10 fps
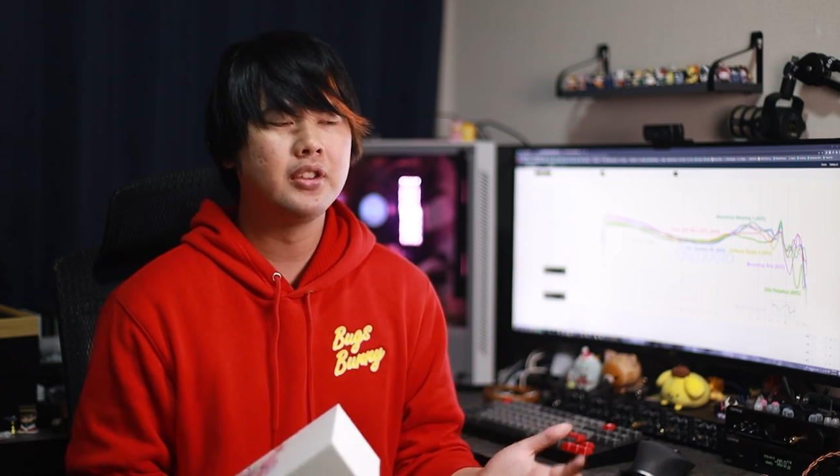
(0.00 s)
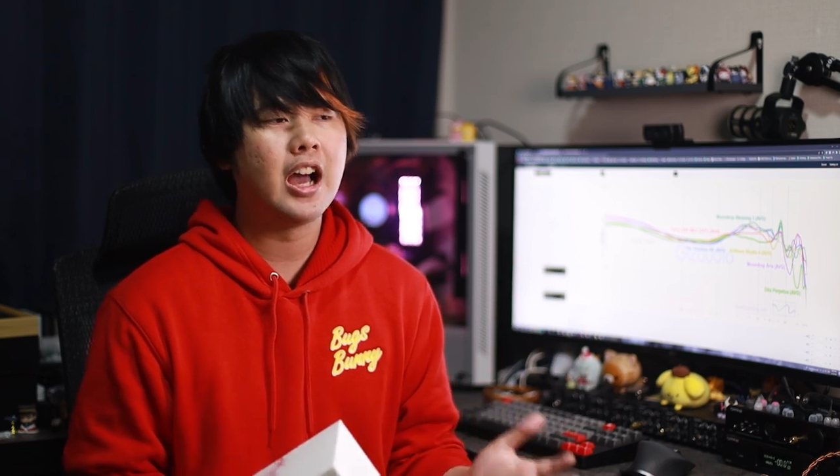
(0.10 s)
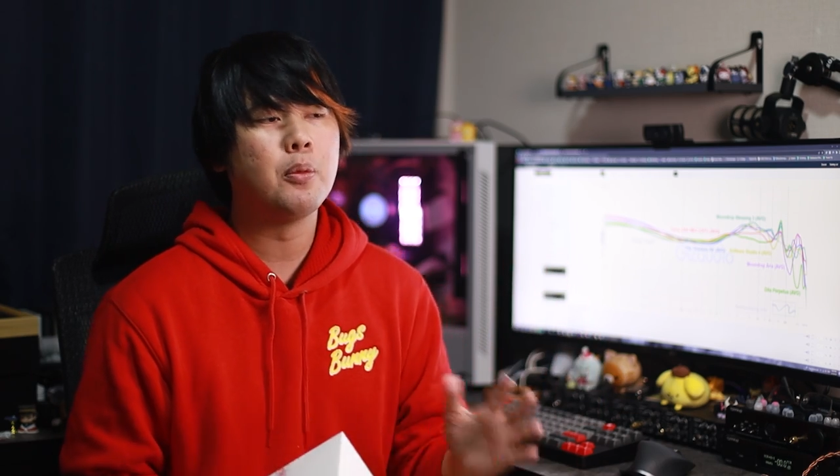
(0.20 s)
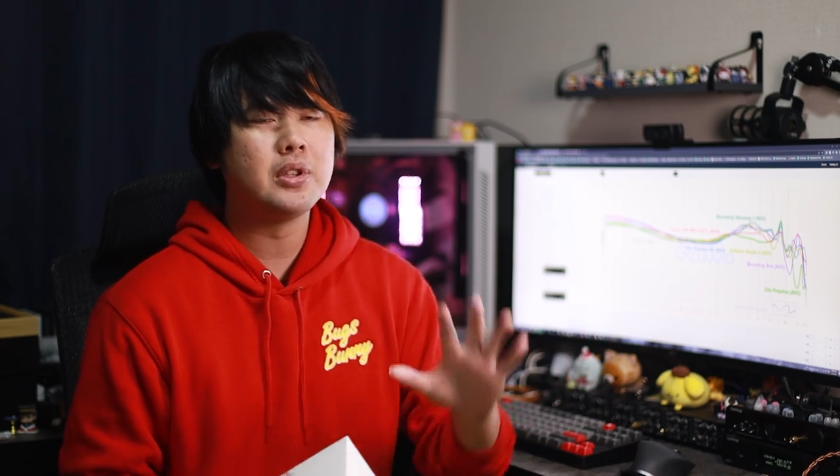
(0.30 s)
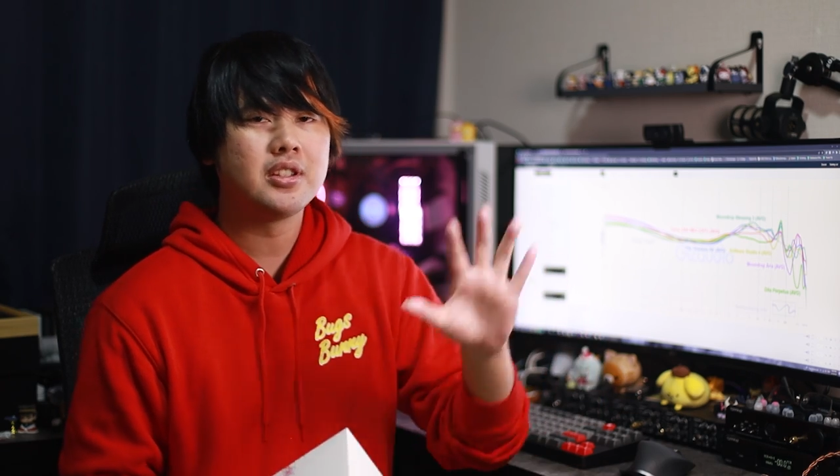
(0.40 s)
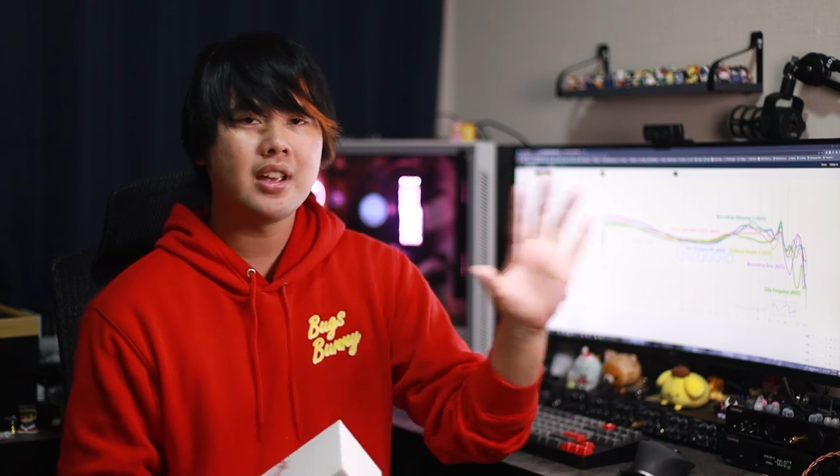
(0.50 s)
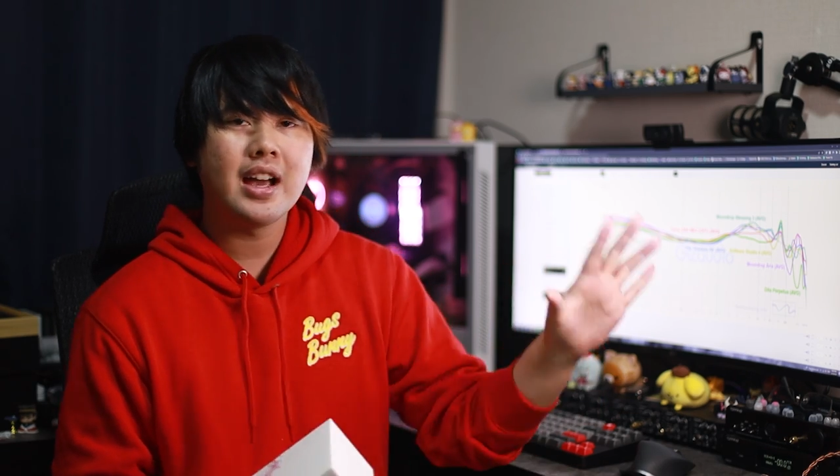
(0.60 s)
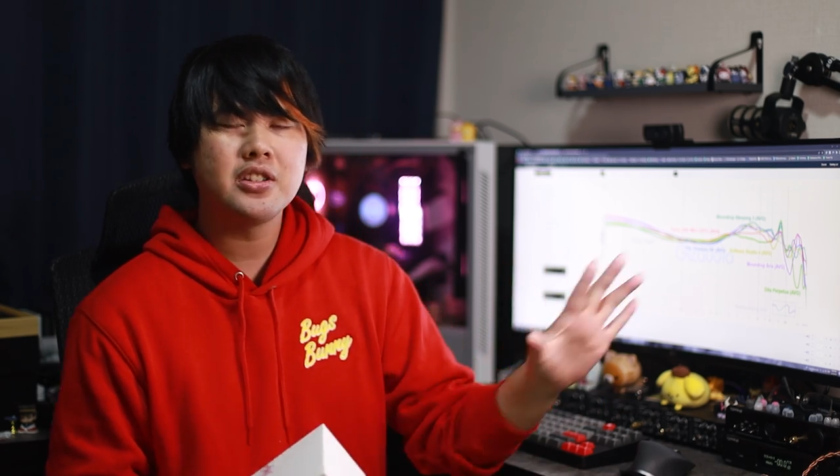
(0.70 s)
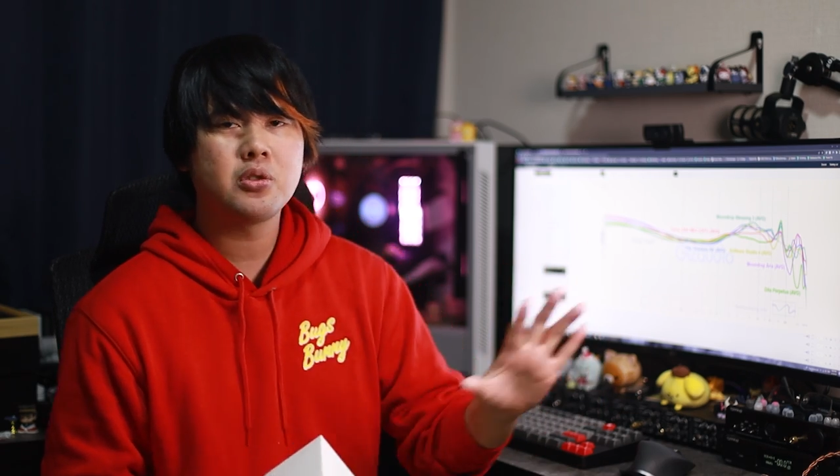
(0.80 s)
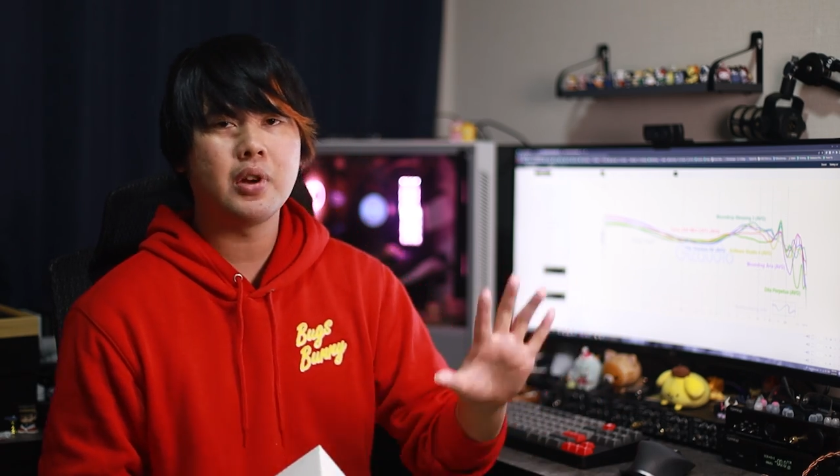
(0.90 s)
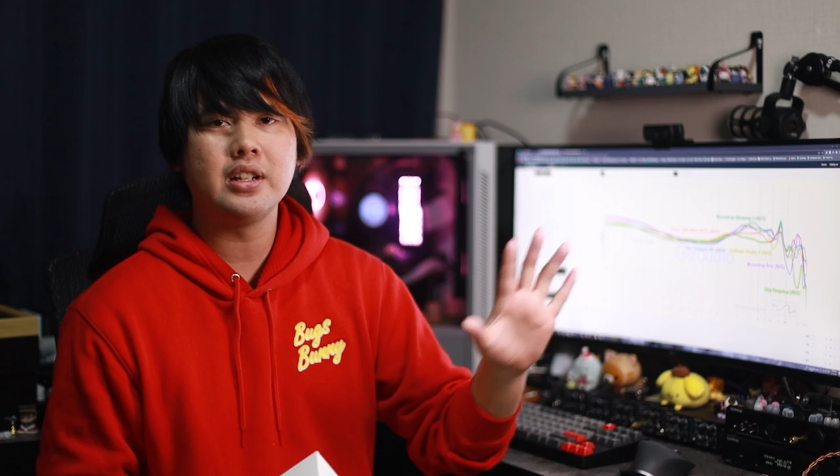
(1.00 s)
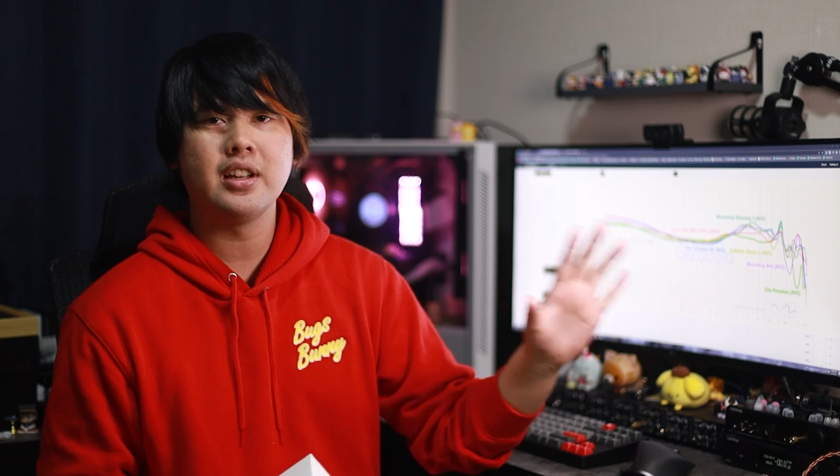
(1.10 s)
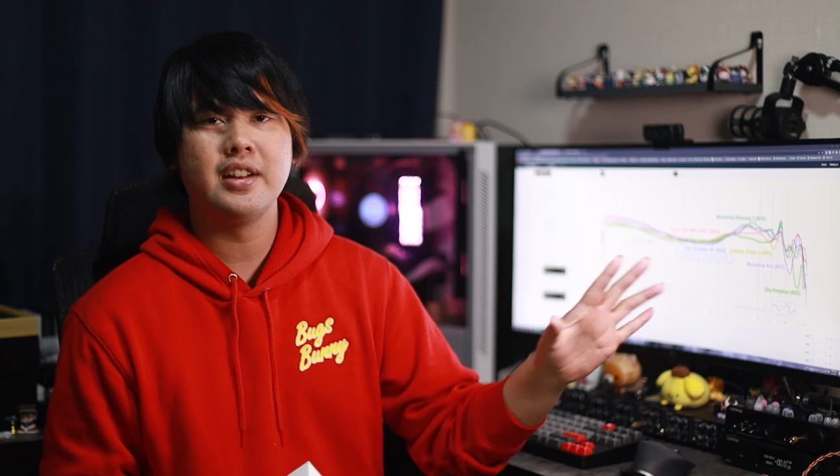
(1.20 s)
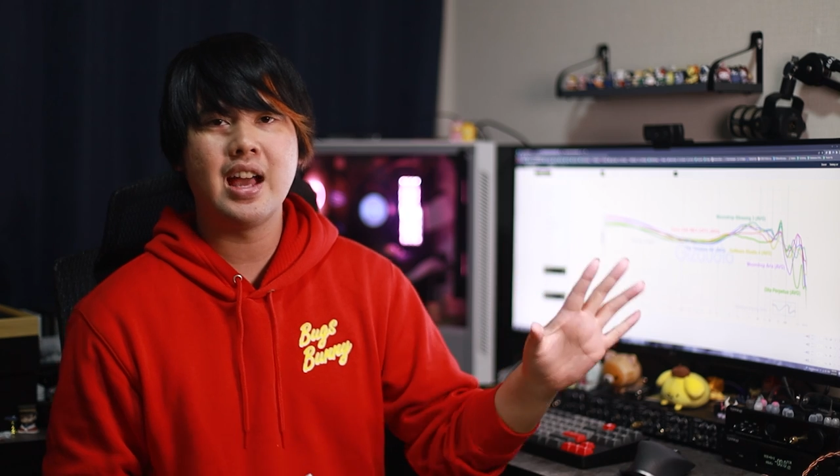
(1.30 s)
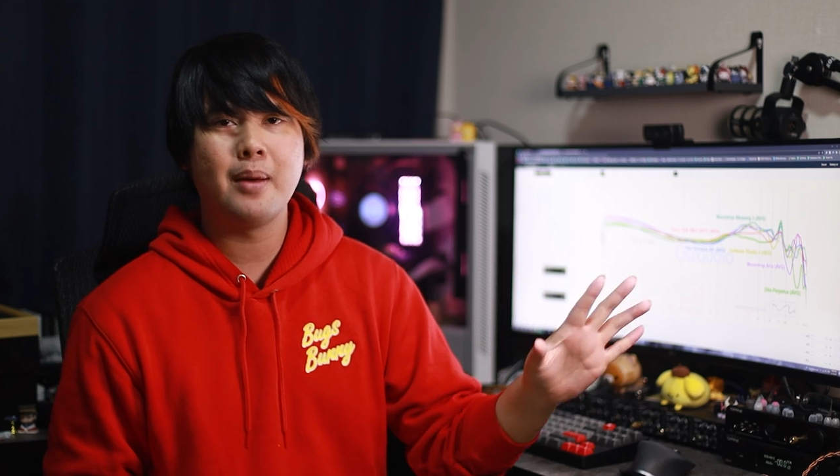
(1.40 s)
Now, besides great
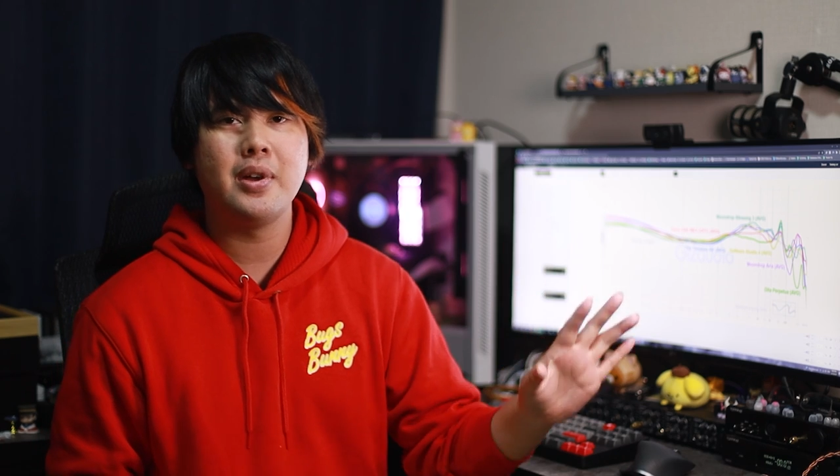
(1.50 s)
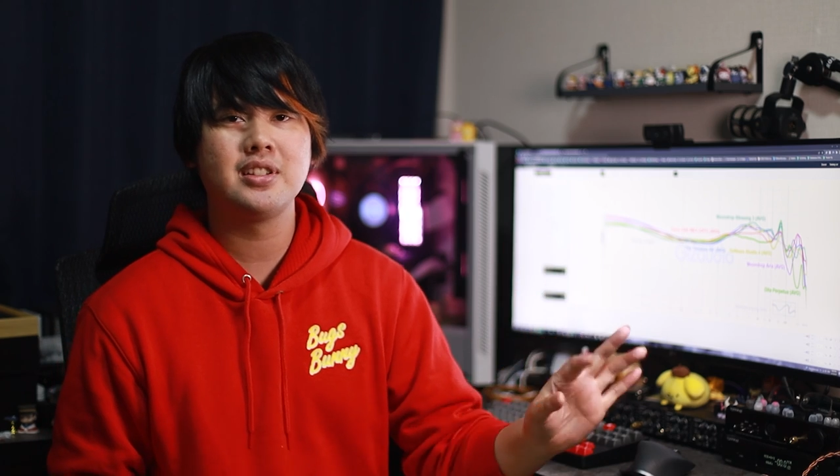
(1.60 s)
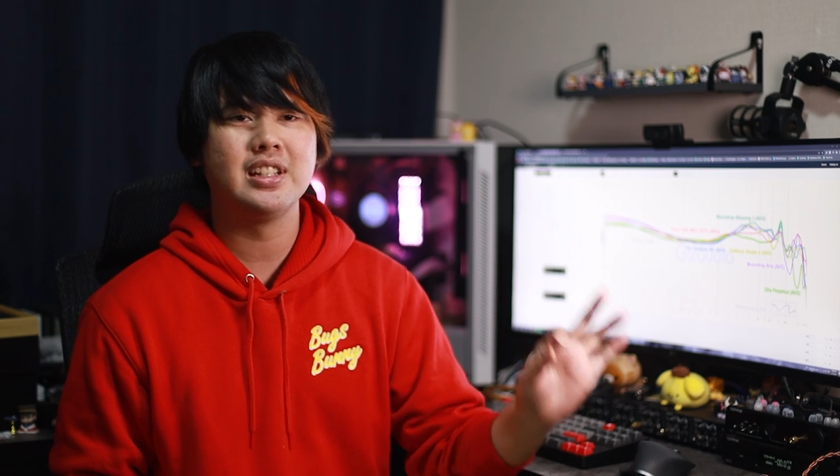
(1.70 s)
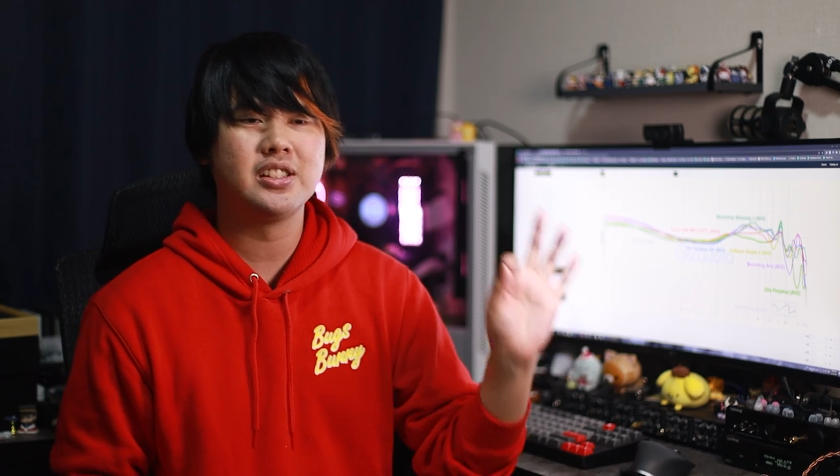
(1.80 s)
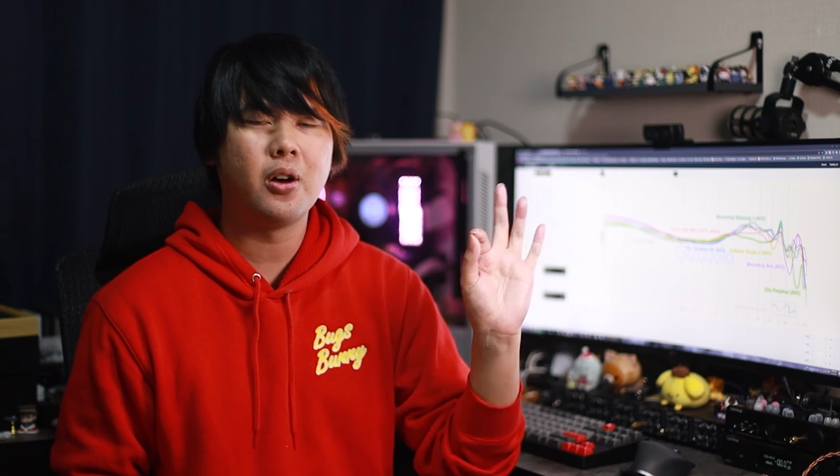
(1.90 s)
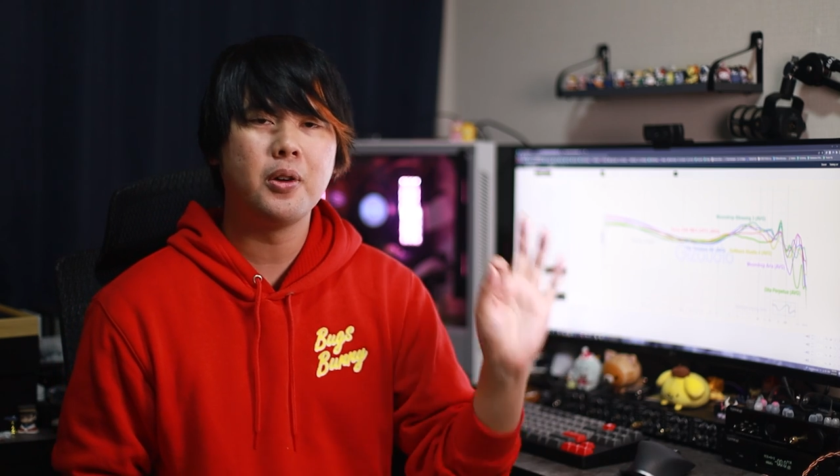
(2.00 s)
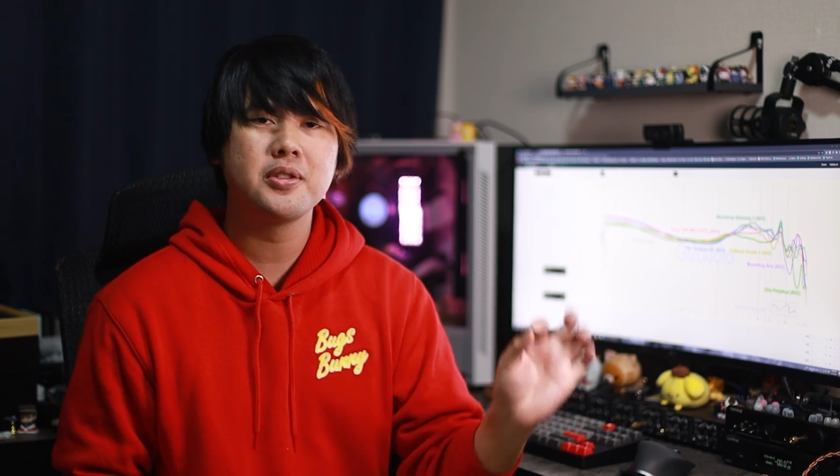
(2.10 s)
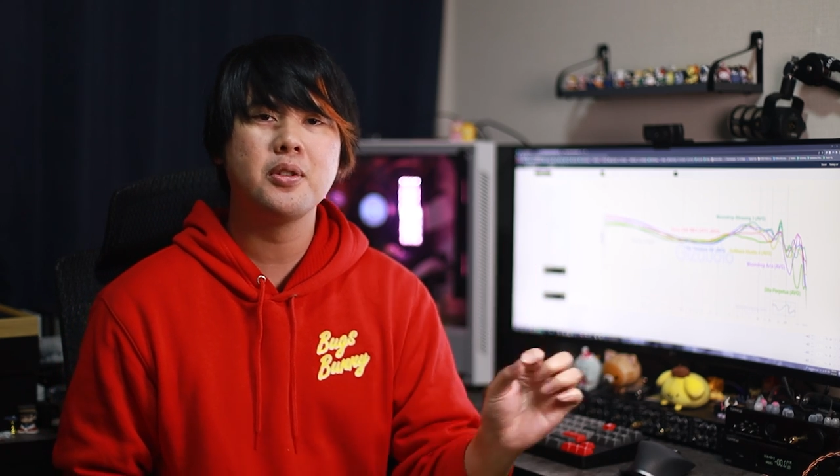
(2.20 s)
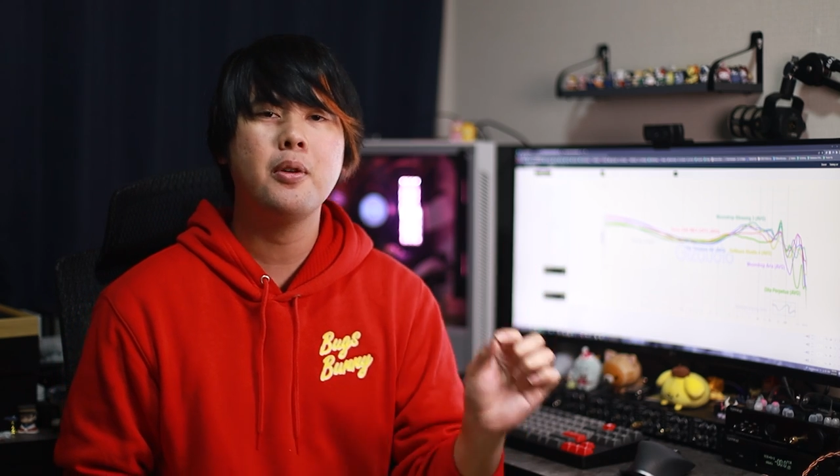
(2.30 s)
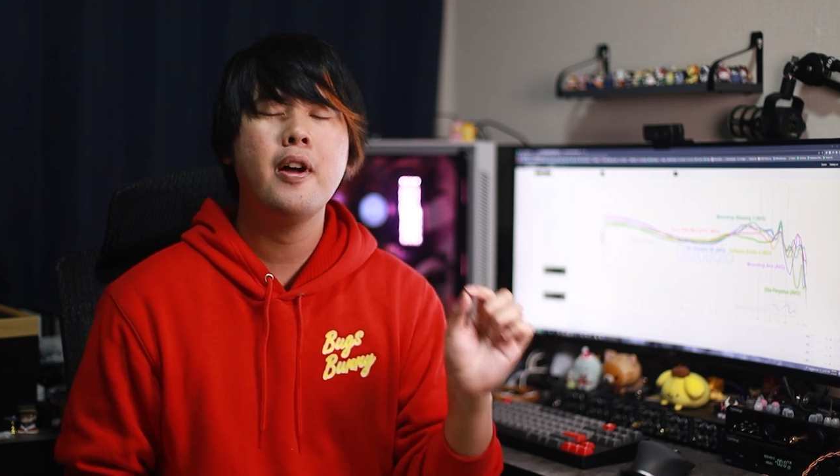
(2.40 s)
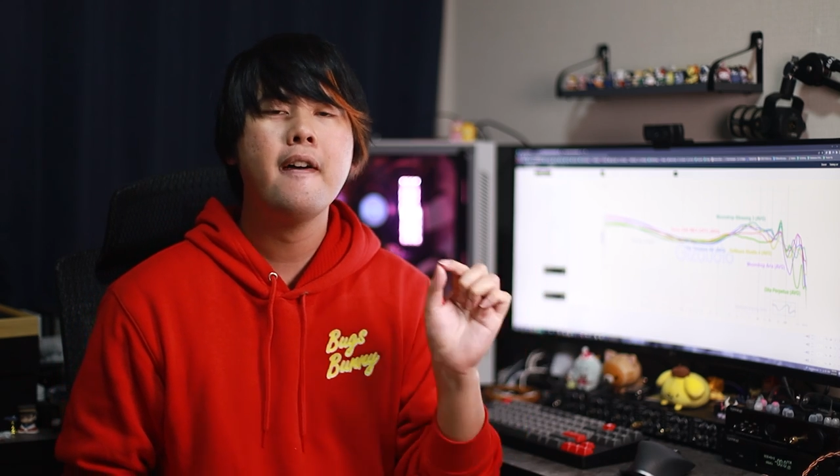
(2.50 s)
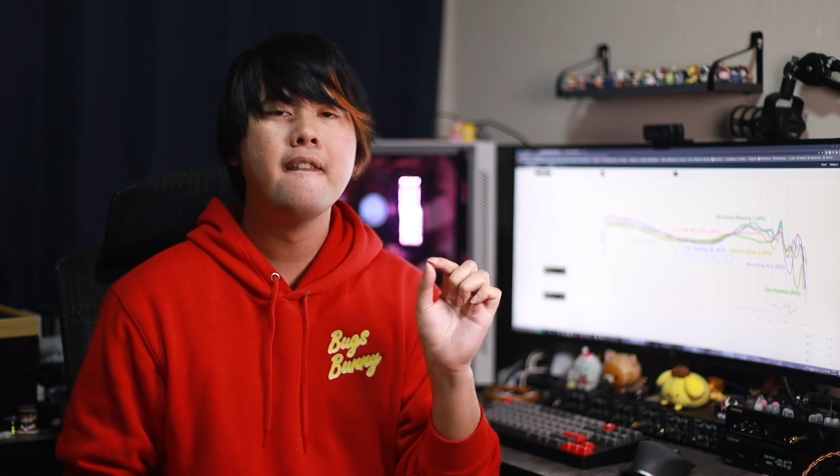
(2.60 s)
dynamics, it's also